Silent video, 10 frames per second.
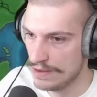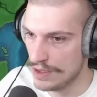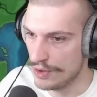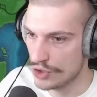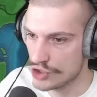There
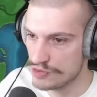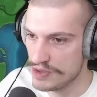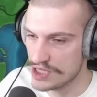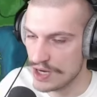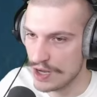we go, just
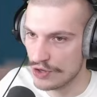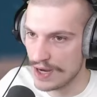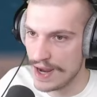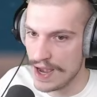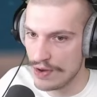pieced another
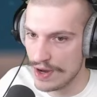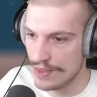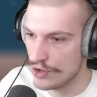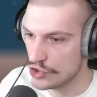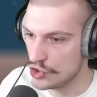guy out, and
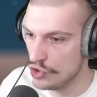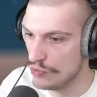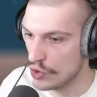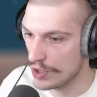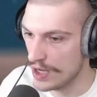there's 2
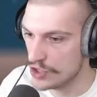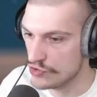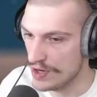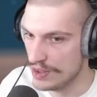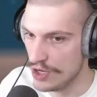more guys
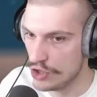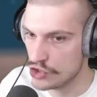right there.